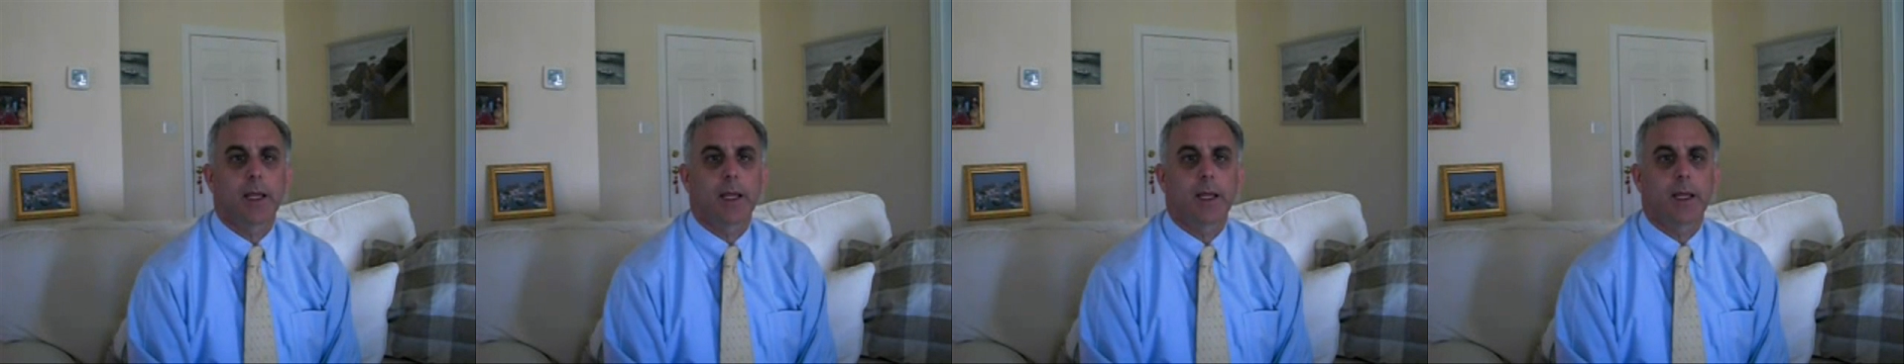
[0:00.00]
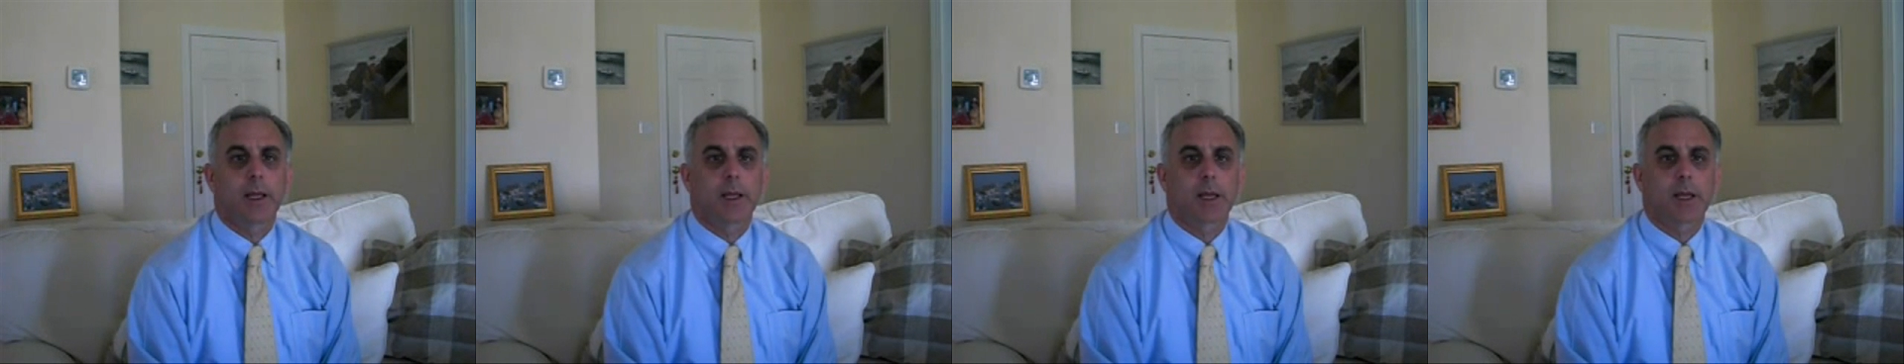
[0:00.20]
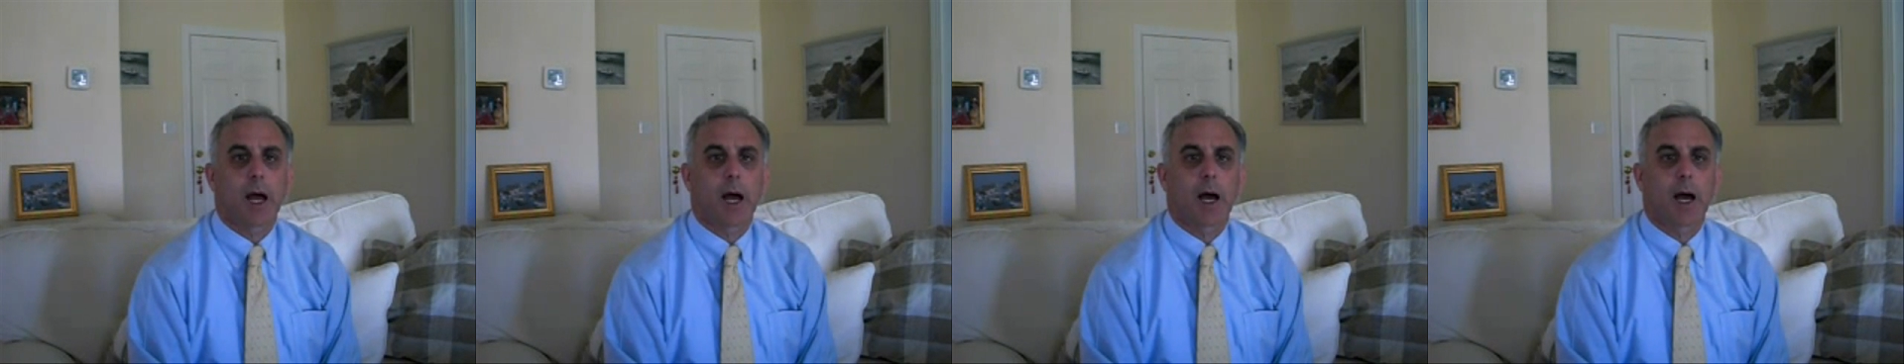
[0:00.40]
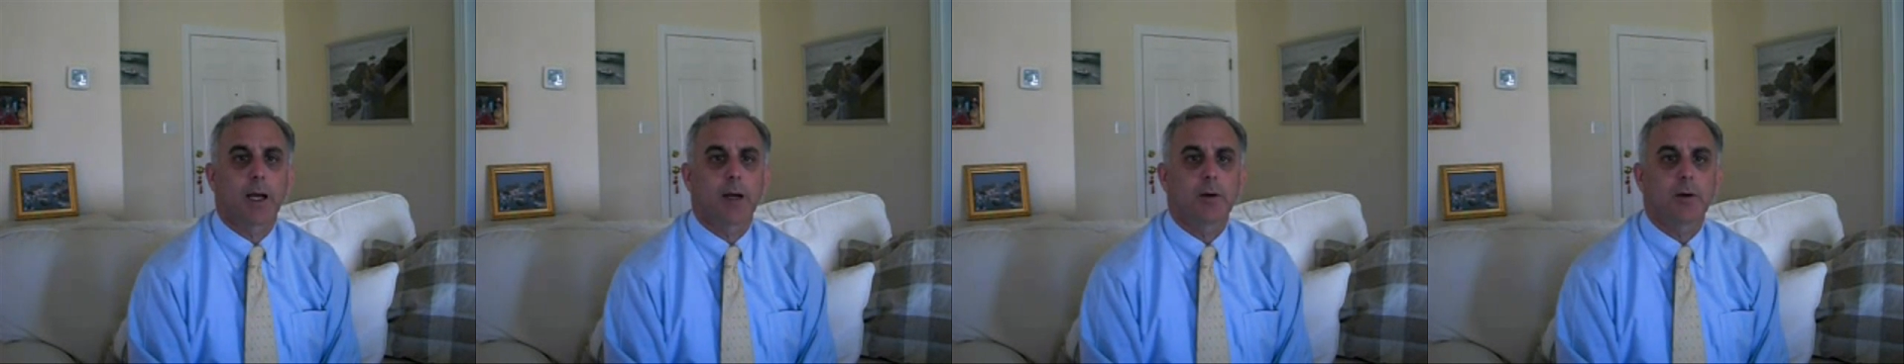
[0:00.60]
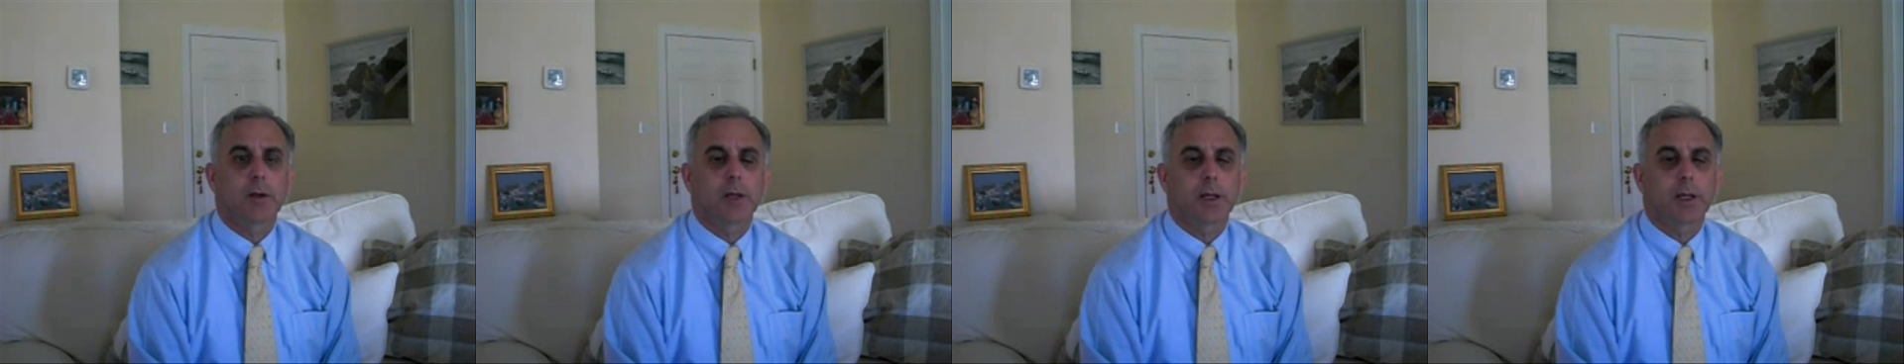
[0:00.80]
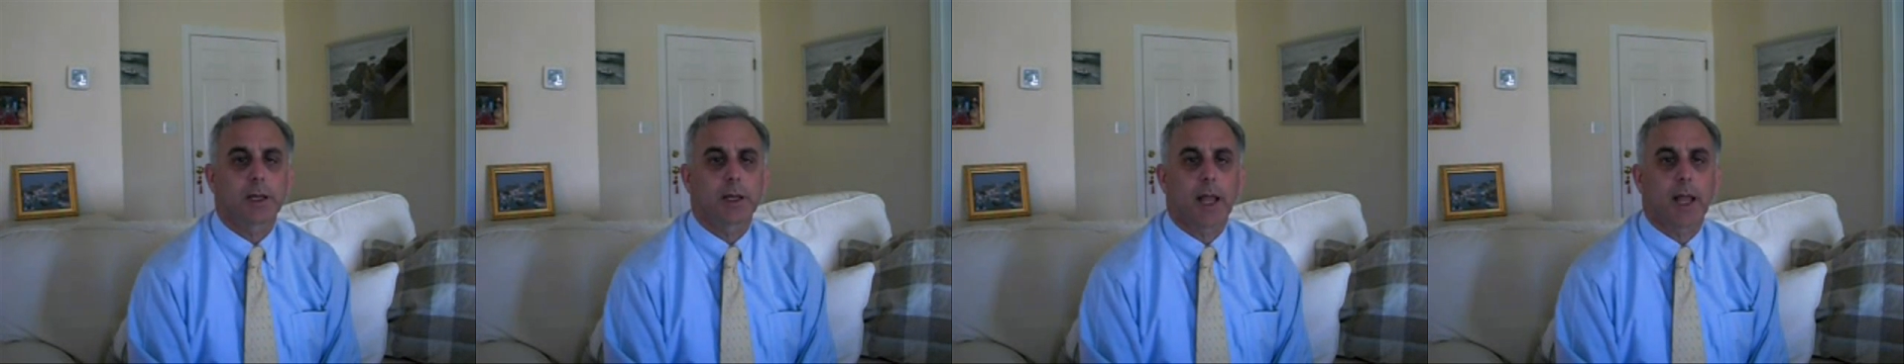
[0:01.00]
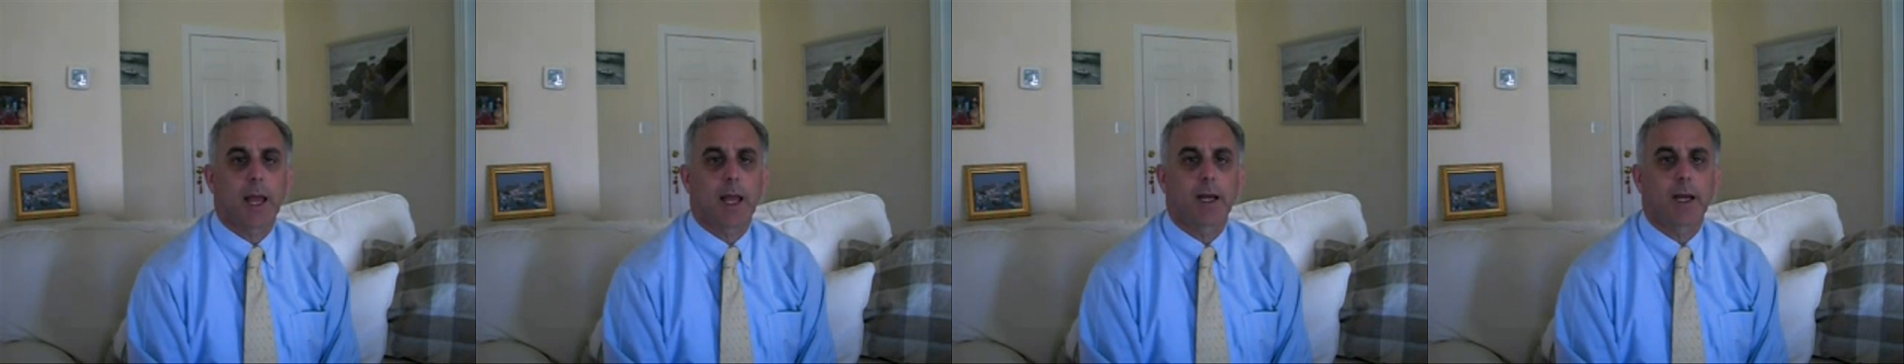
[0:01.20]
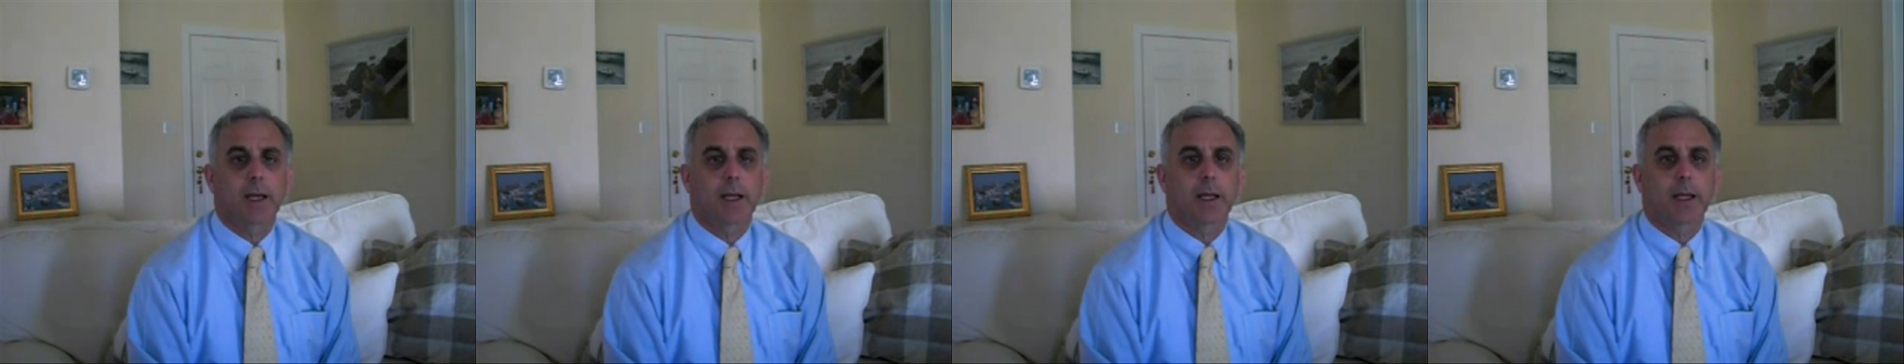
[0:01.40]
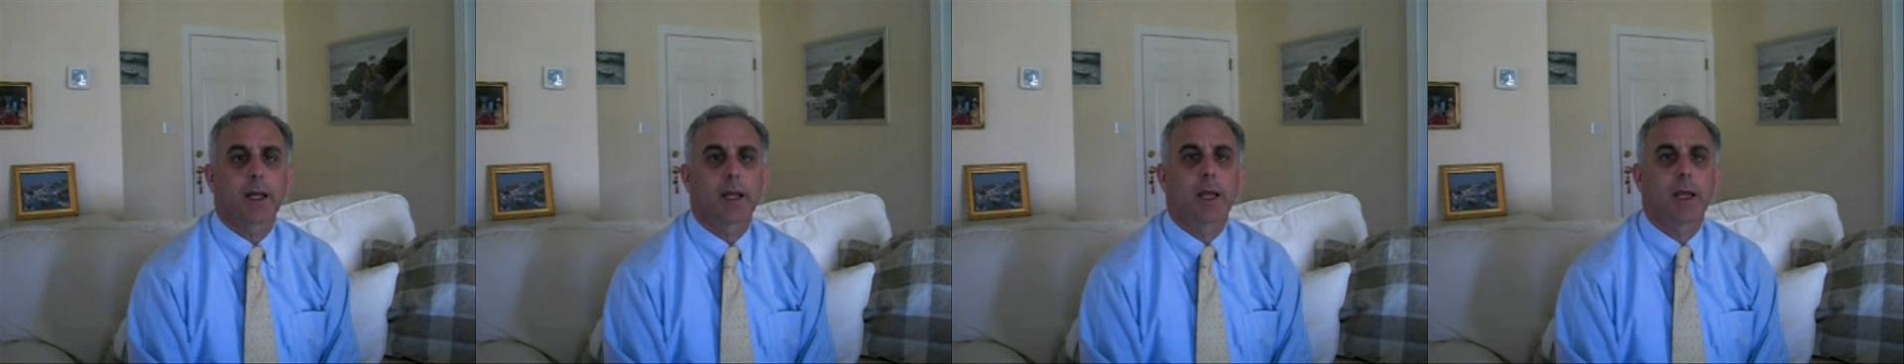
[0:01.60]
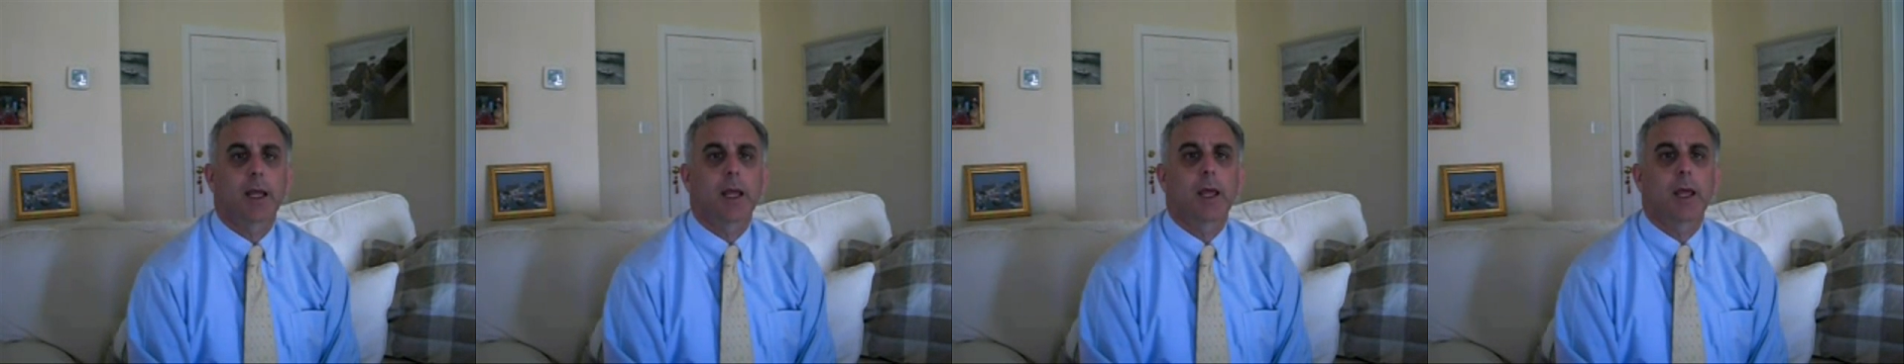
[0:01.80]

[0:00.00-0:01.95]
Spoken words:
is understanding